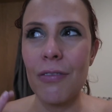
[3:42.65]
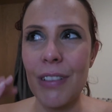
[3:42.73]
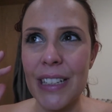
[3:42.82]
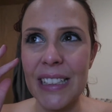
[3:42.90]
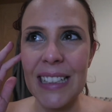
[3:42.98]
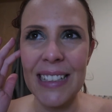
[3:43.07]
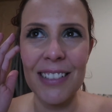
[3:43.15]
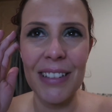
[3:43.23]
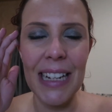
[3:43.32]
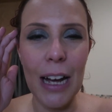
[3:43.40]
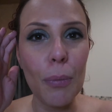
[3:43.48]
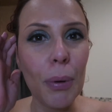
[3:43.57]
red
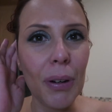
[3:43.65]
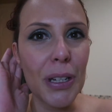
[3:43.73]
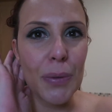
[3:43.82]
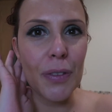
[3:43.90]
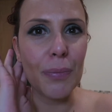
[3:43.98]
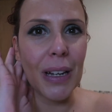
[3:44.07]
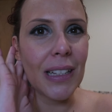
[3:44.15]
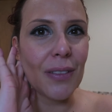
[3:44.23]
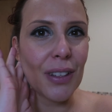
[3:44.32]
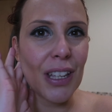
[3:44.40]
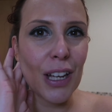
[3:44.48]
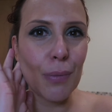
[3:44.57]
glittery nail polish with me,
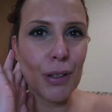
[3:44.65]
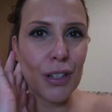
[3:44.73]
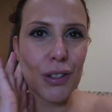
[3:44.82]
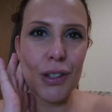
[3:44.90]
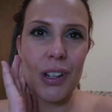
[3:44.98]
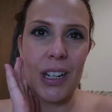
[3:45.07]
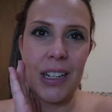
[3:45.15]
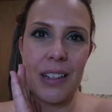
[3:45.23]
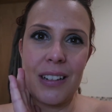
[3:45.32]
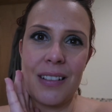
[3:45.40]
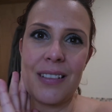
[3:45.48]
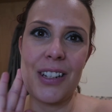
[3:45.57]
so I think I'm gonna try
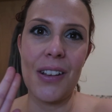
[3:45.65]
and